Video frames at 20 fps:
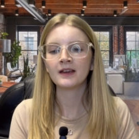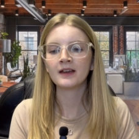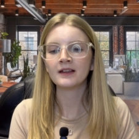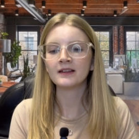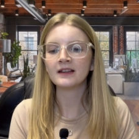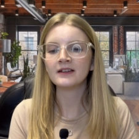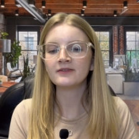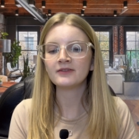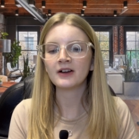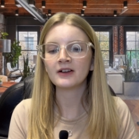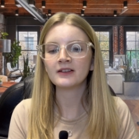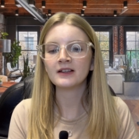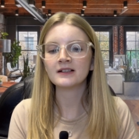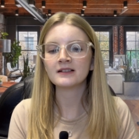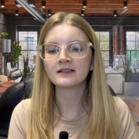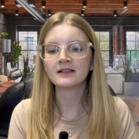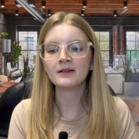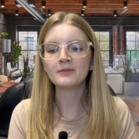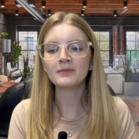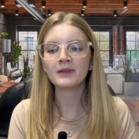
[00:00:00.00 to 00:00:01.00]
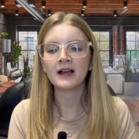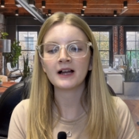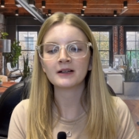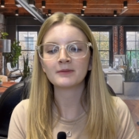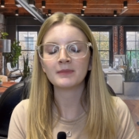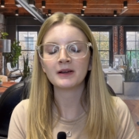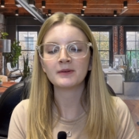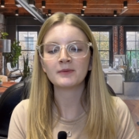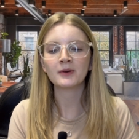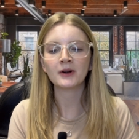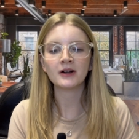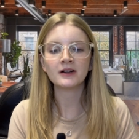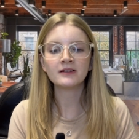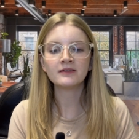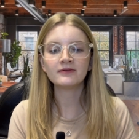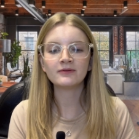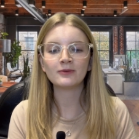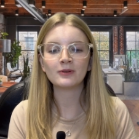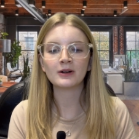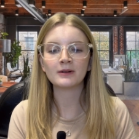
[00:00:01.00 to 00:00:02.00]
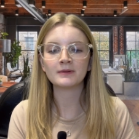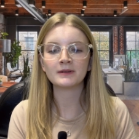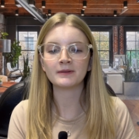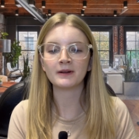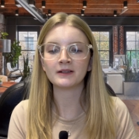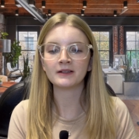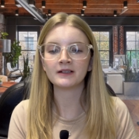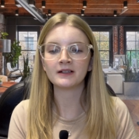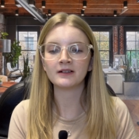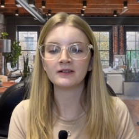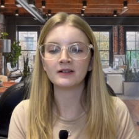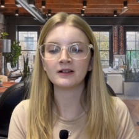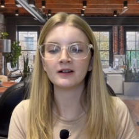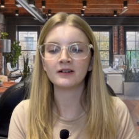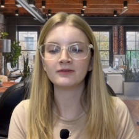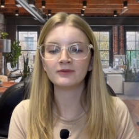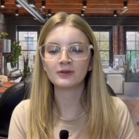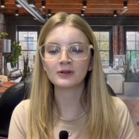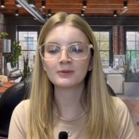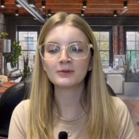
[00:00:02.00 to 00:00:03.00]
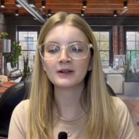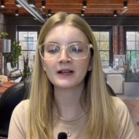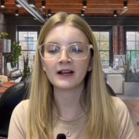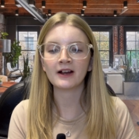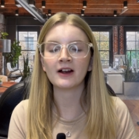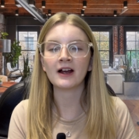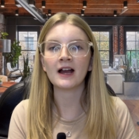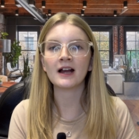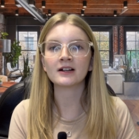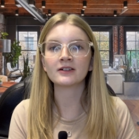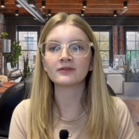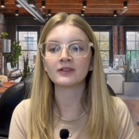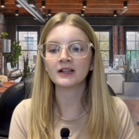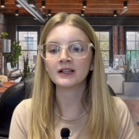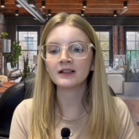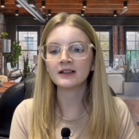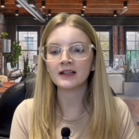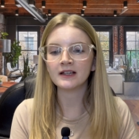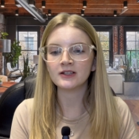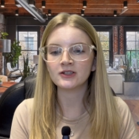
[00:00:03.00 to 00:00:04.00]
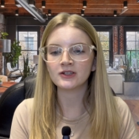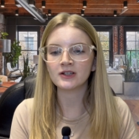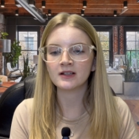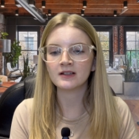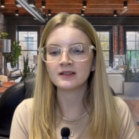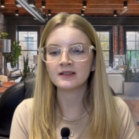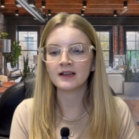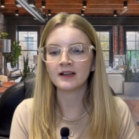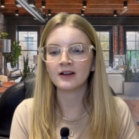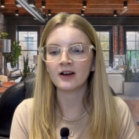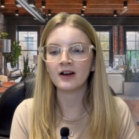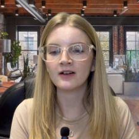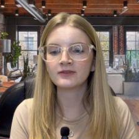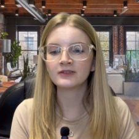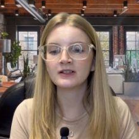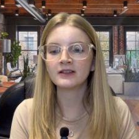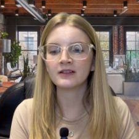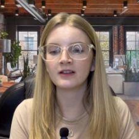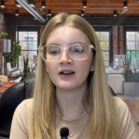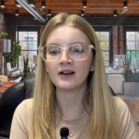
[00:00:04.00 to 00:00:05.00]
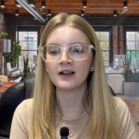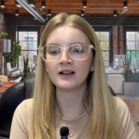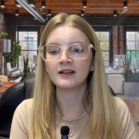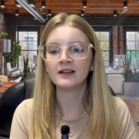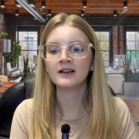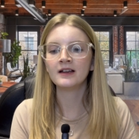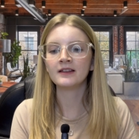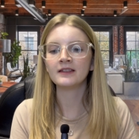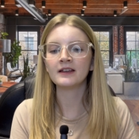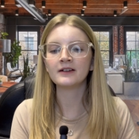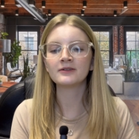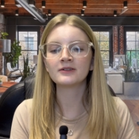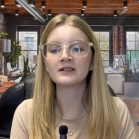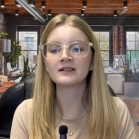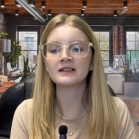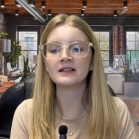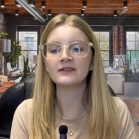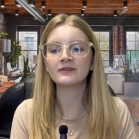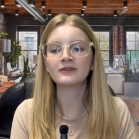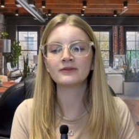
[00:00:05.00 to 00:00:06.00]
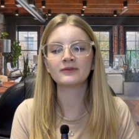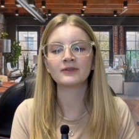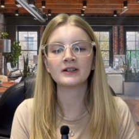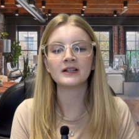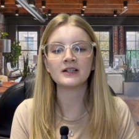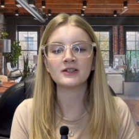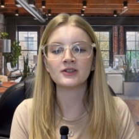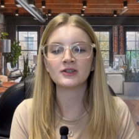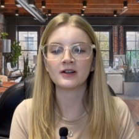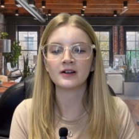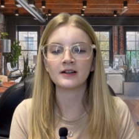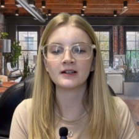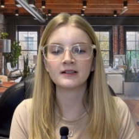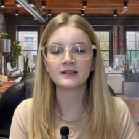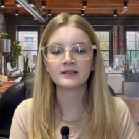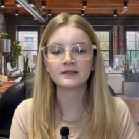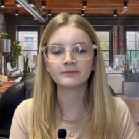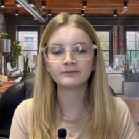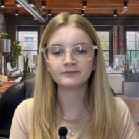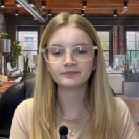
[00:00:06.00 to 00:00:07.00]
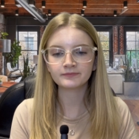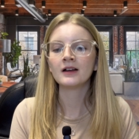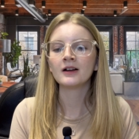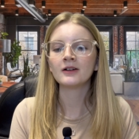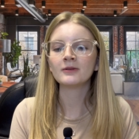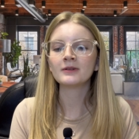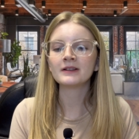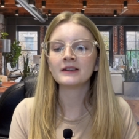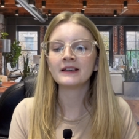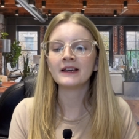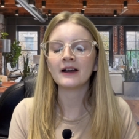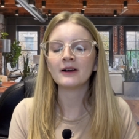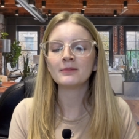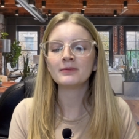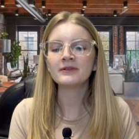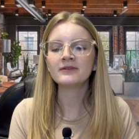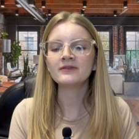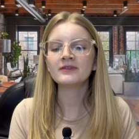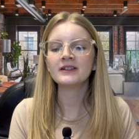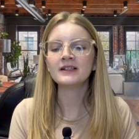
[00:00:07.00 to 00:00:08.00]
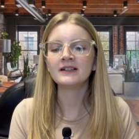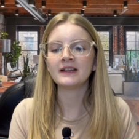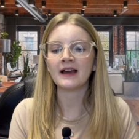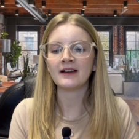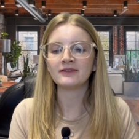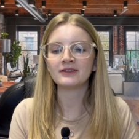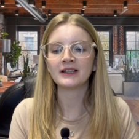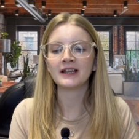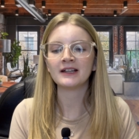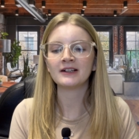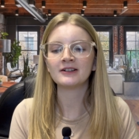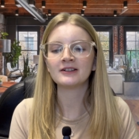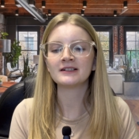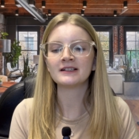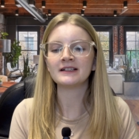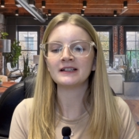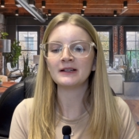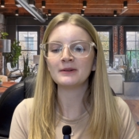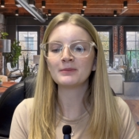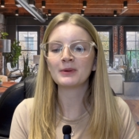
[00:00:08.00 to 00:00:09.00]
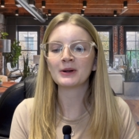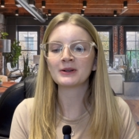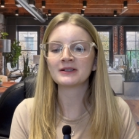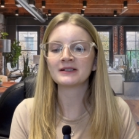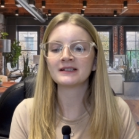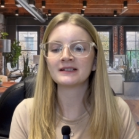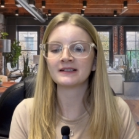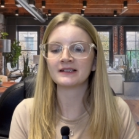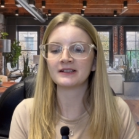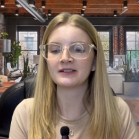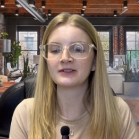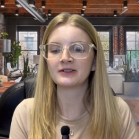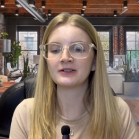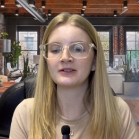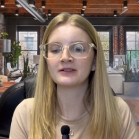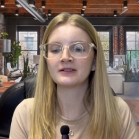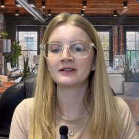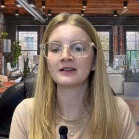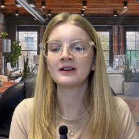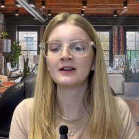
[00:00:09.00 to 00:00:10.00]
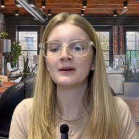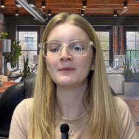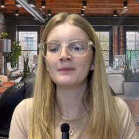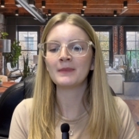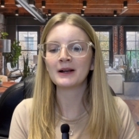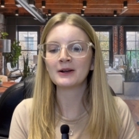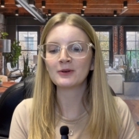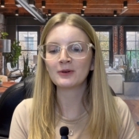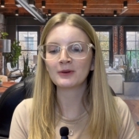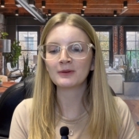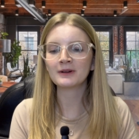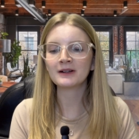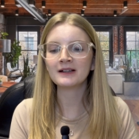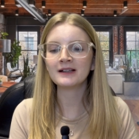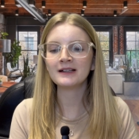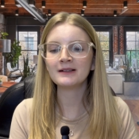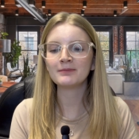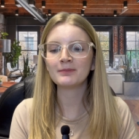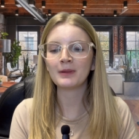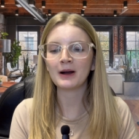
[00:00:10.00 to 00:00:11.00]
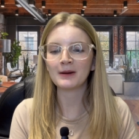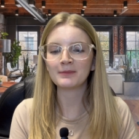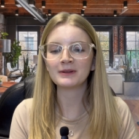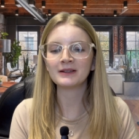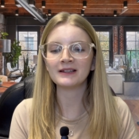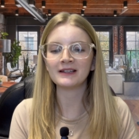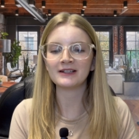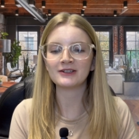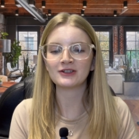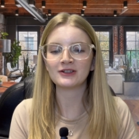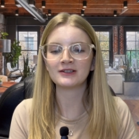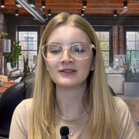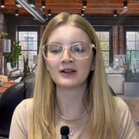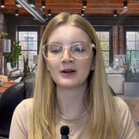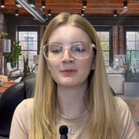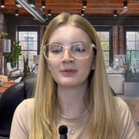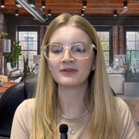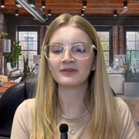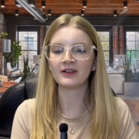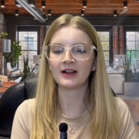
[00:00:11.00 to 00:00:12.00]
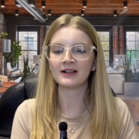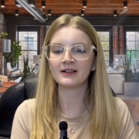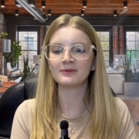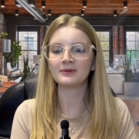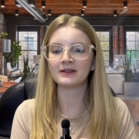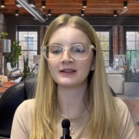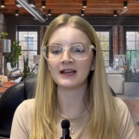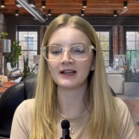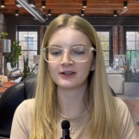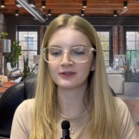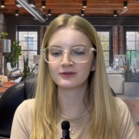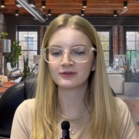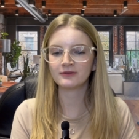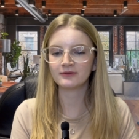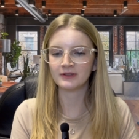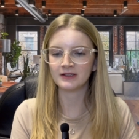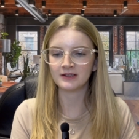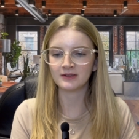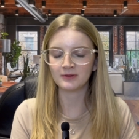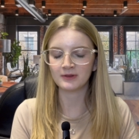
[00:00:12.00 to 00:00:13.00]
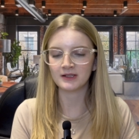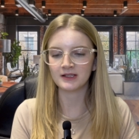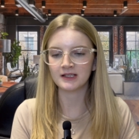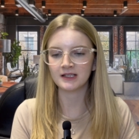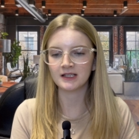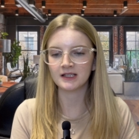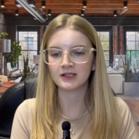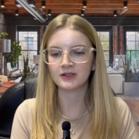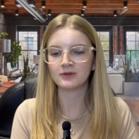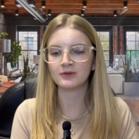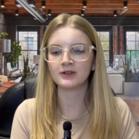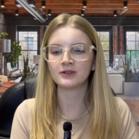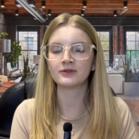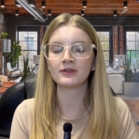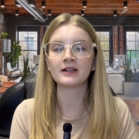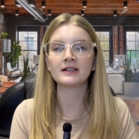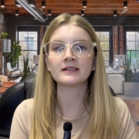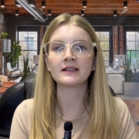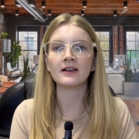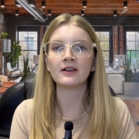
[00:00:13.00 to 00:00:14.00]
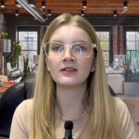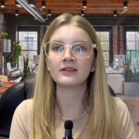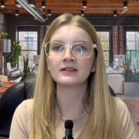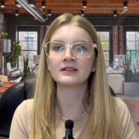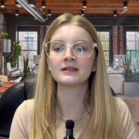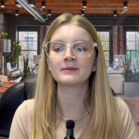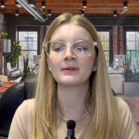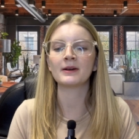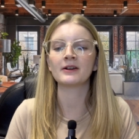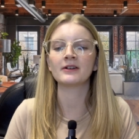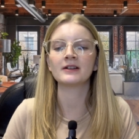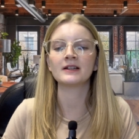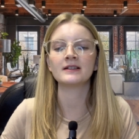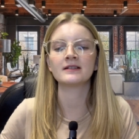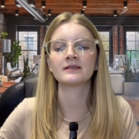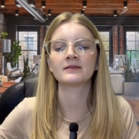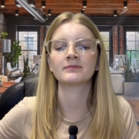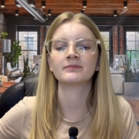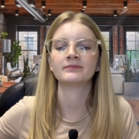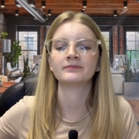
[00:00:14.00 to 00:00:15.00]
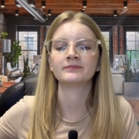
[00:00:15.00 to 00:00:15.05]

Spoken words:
They found that some Black men were uninformed about the Affordable Care Act regulations and often thought they received free insurance. With the help of the navigators and in-person assisters, minority populations are provided with extra resources to address health disparities.